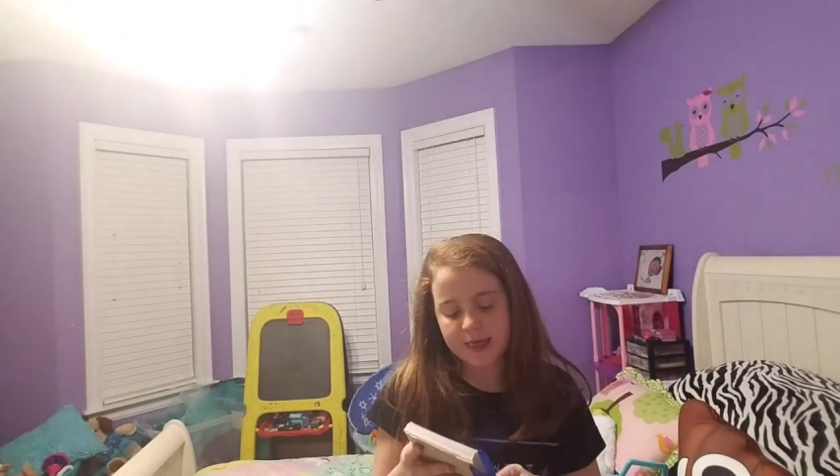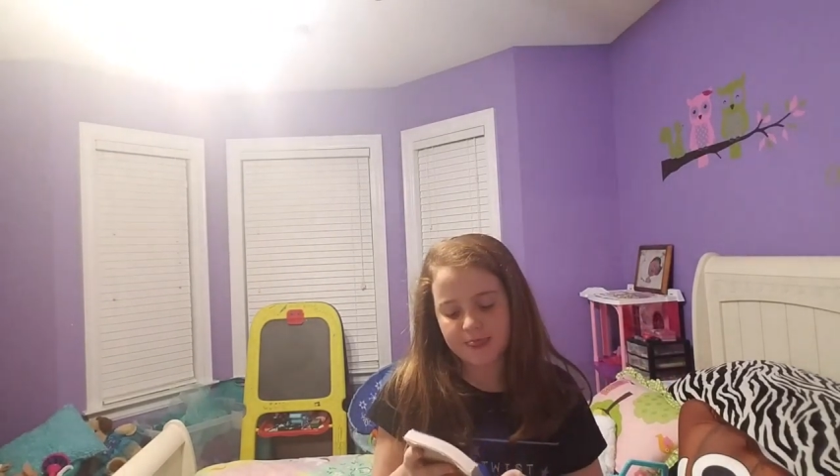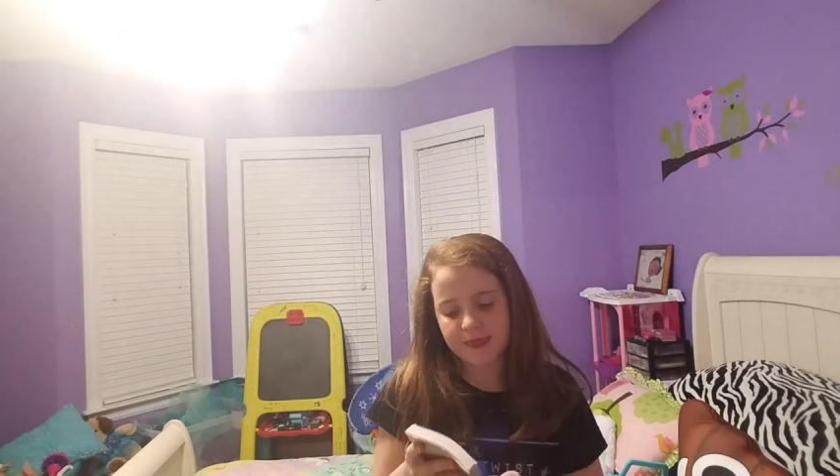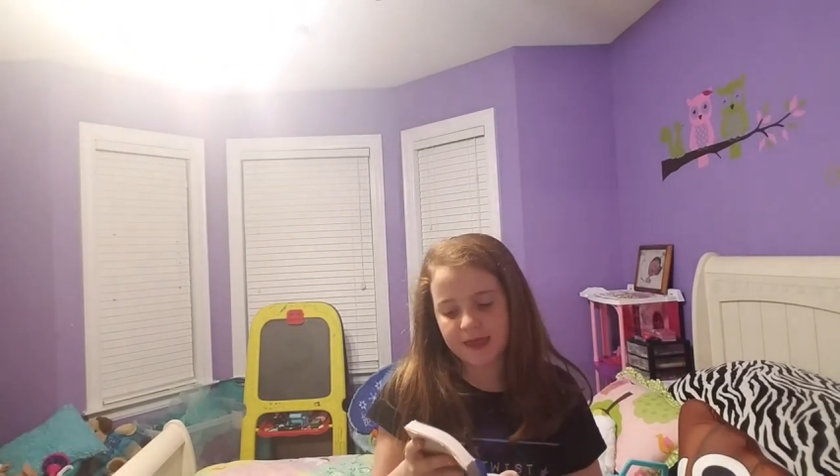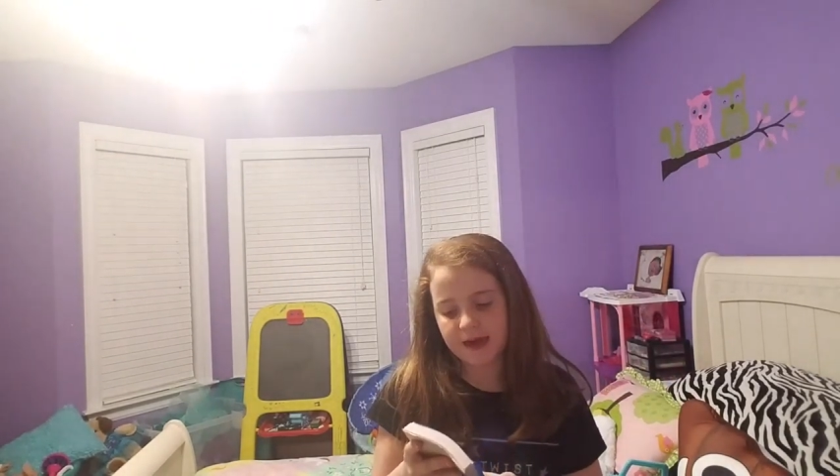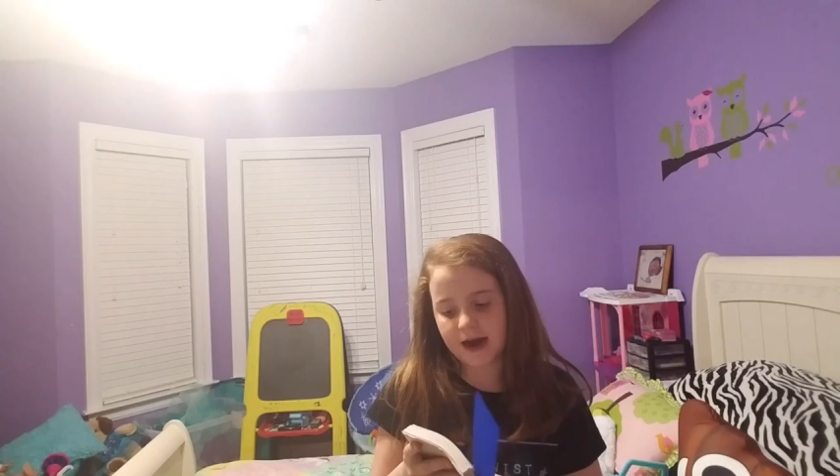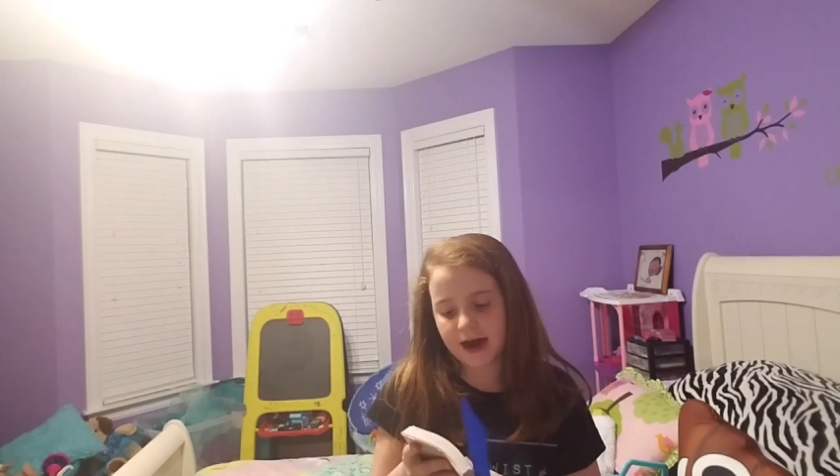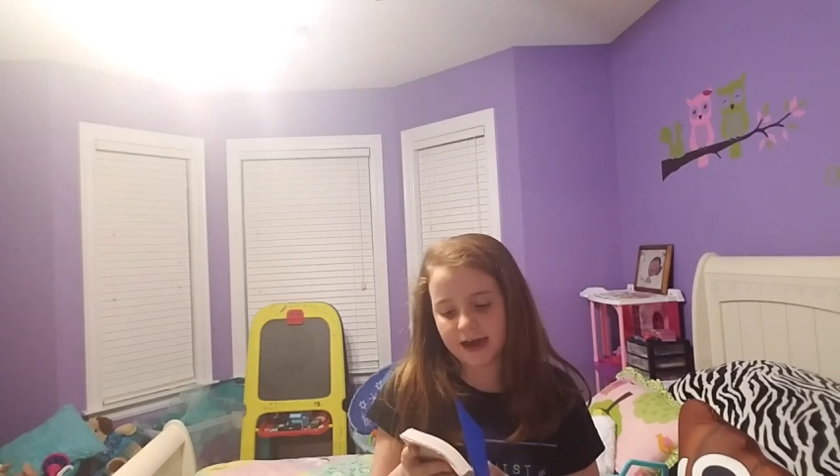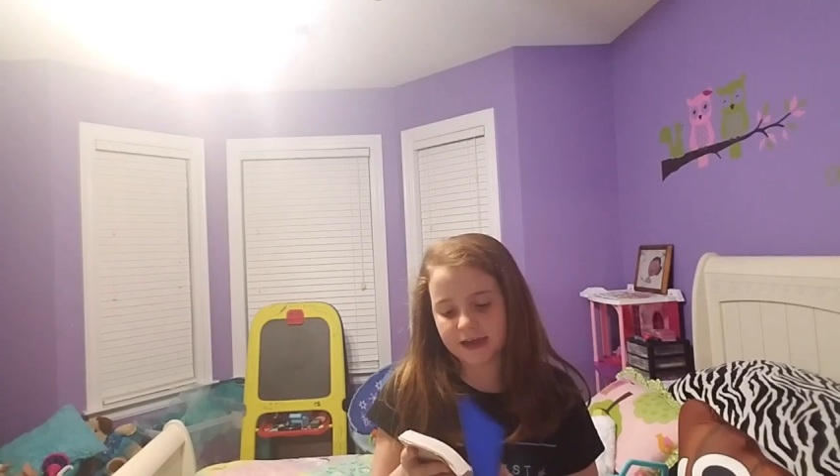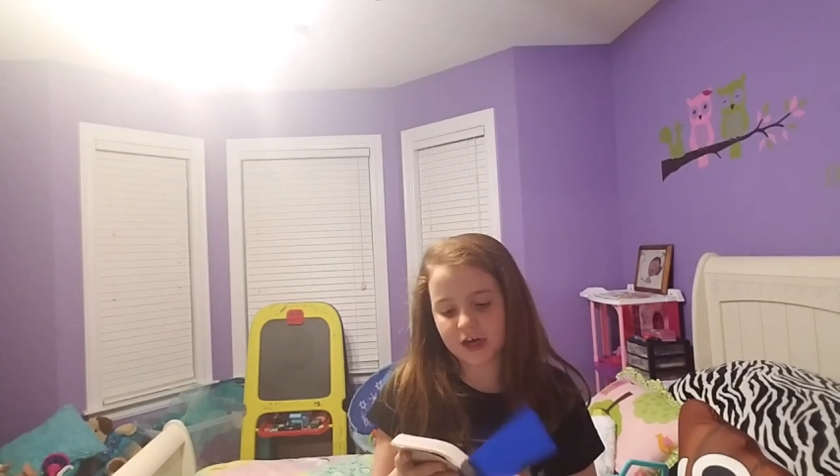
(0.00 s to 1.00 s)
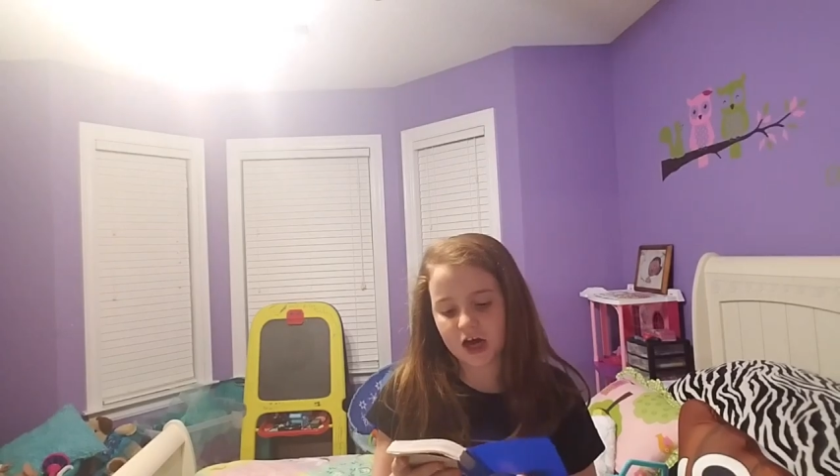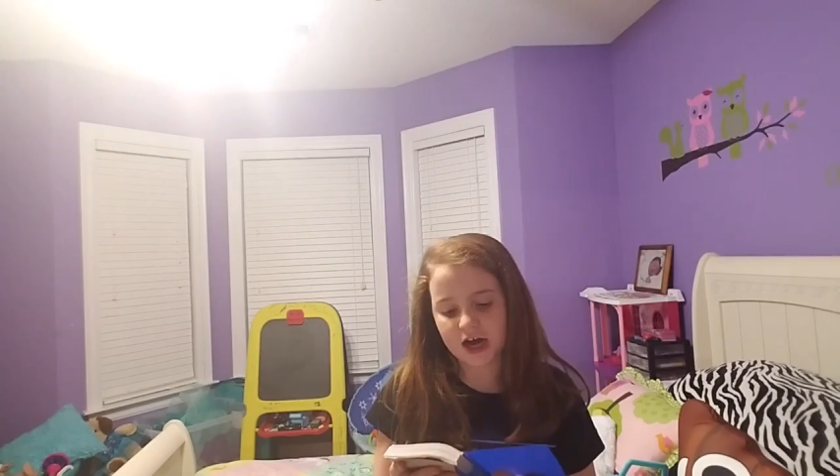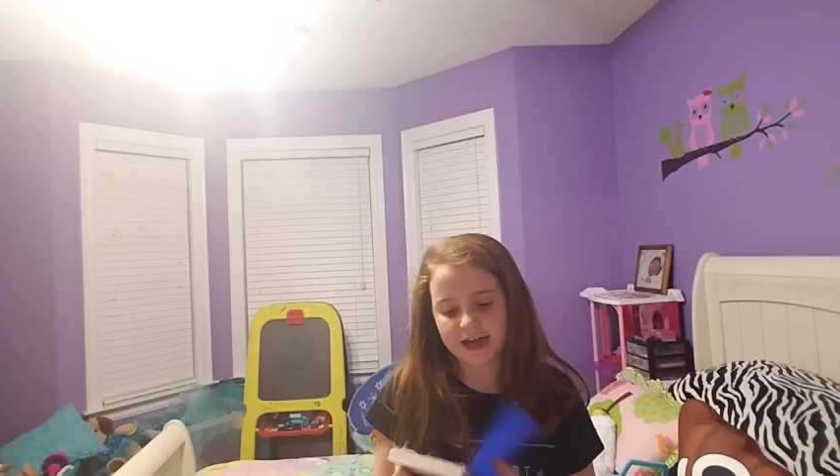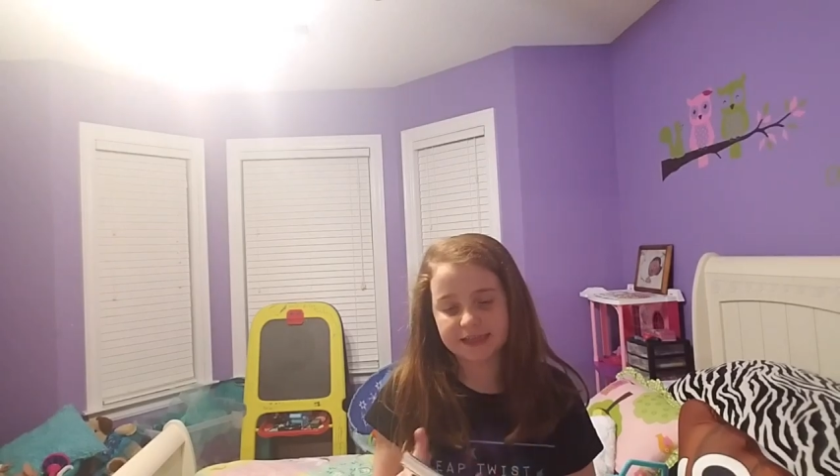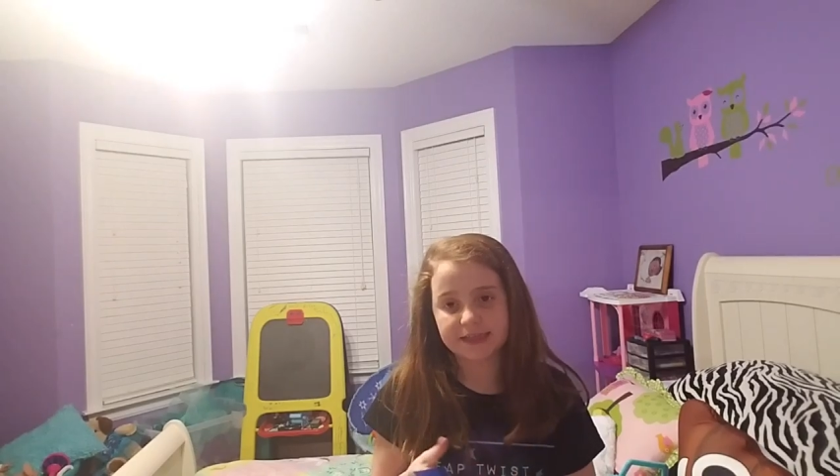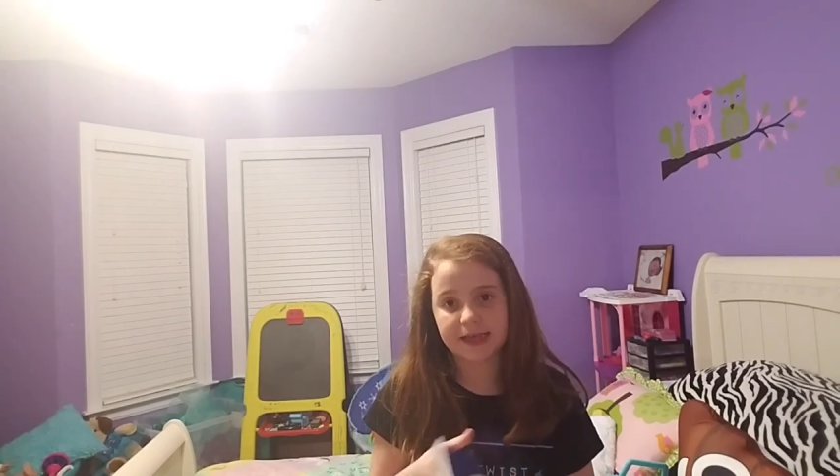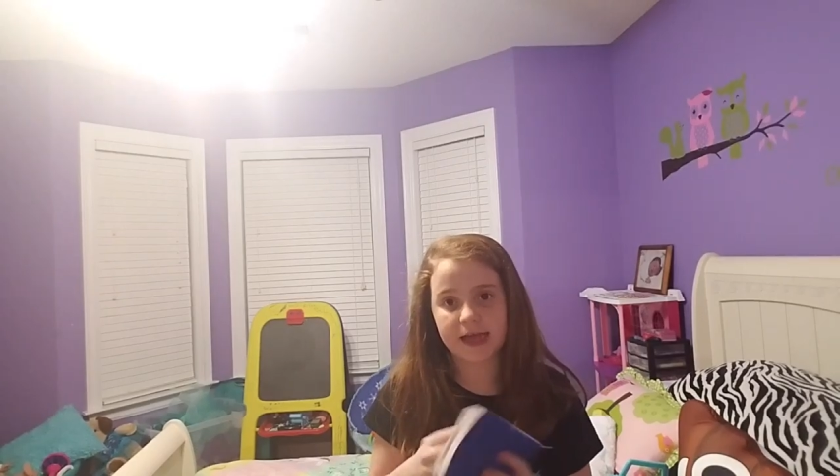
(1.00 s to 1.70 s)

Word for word: Then I got,